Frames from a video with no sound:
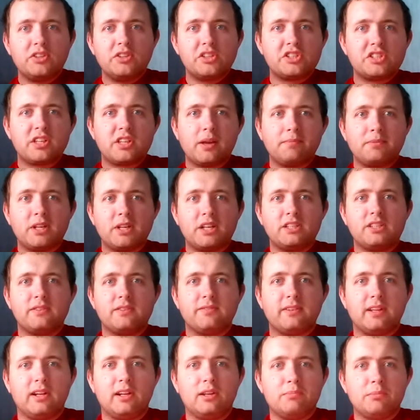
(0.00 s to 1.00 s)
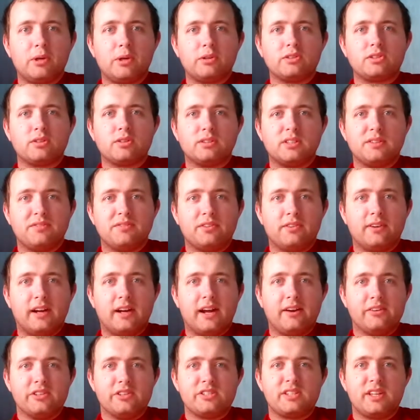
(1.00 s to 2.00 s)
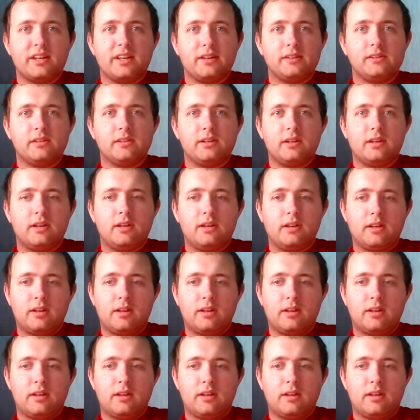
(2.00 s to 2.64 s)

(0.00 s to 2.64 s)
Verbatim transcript: On the subject of the Le Mans 24 Hours, though,